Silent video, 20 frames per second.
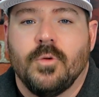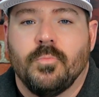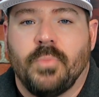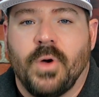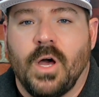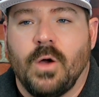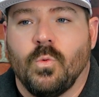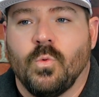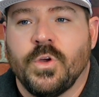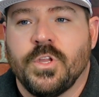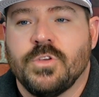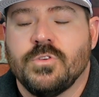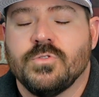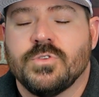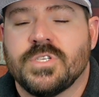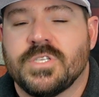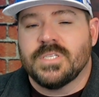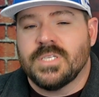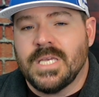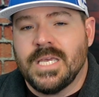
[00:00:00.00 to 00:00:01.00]
But when you
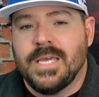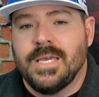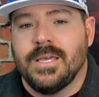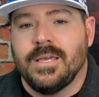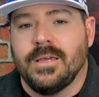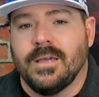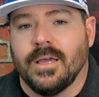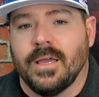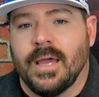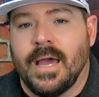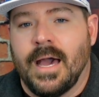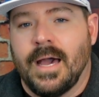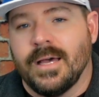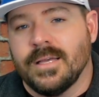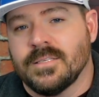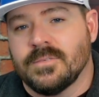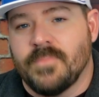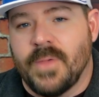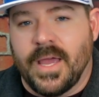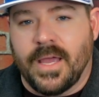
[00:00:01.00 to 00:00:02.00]
see
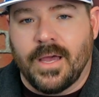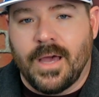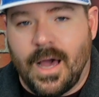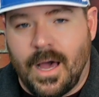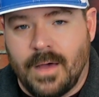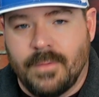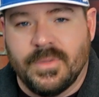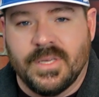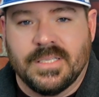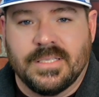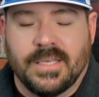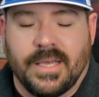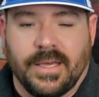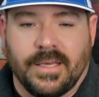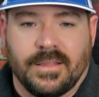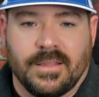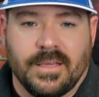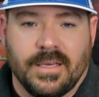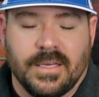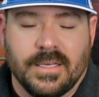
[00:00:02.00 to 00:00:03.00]
guys make comments
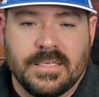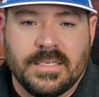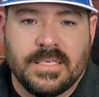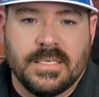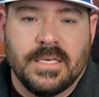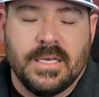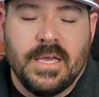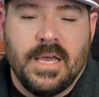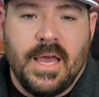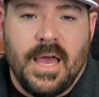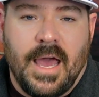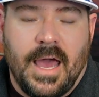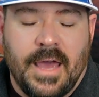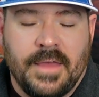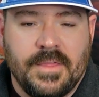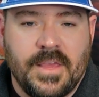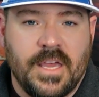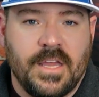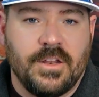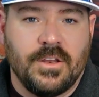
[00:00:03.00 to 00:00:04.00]
like this,
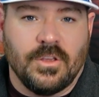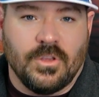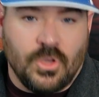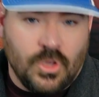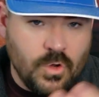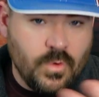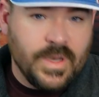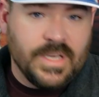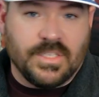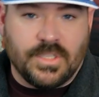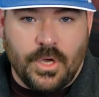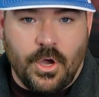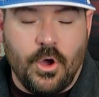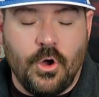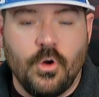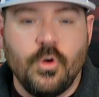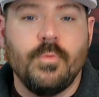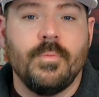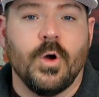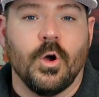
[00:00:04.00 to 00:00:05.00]
and then you as the
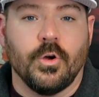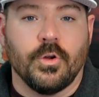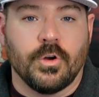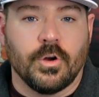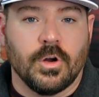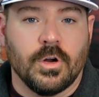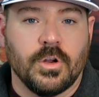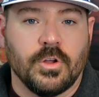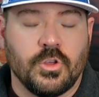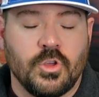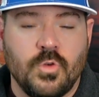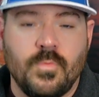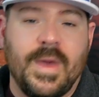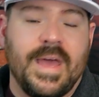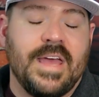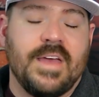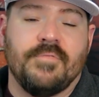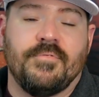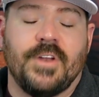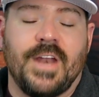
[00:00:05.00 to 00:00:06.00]
homeowner, you
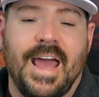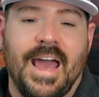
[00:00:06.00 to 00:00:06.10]
may even